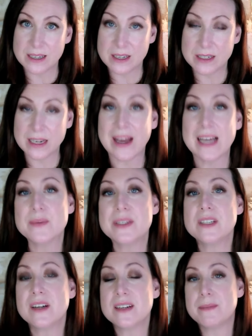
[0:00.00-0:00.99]
Now, as we
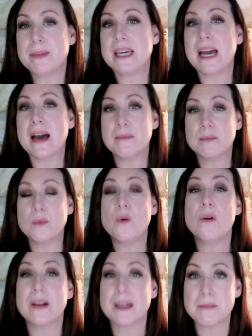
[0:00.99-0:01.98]
start to become
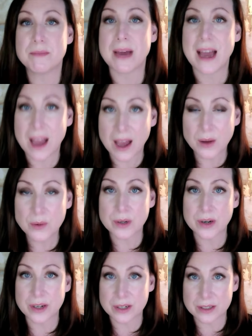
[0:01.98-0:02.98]
more
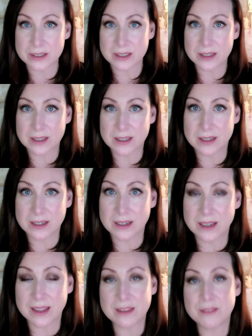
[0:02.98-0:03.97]
empowered,
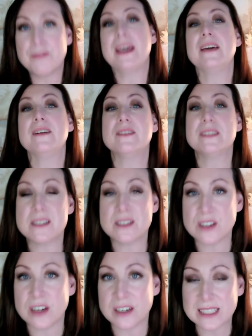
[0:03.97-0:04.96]
the veil is
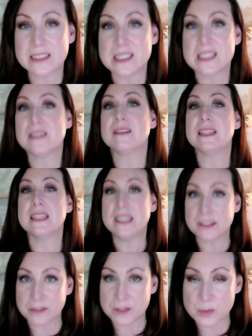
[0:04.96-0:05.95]
starting to
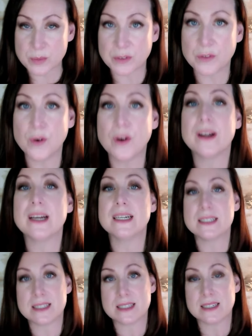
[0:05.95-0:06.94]
lift before
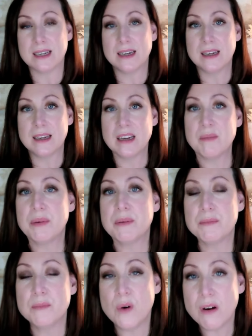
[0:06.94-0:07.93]
us. But
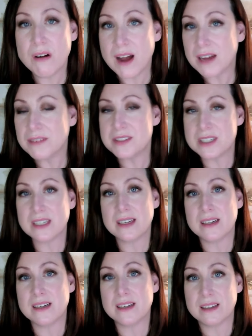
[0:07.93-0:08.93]
more
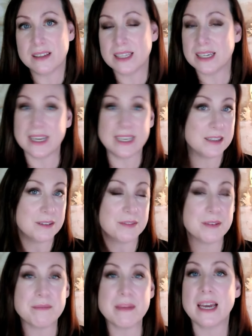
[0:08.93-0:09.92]
often than I hear
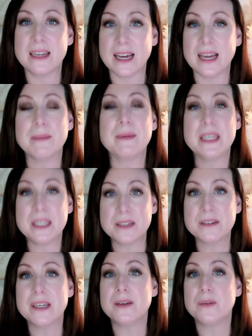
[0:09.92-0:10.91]
from men, I'm
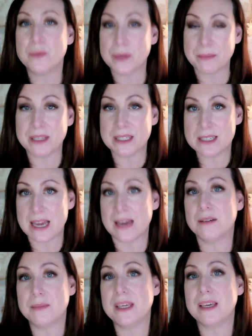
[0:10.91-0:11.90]
hearing women
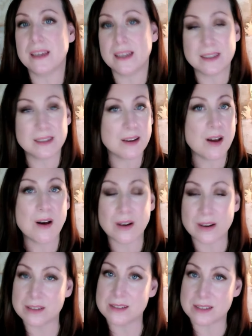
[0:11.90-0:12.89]
tell me in
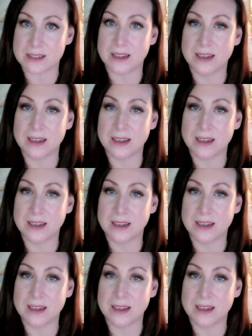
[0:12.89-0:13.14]
calls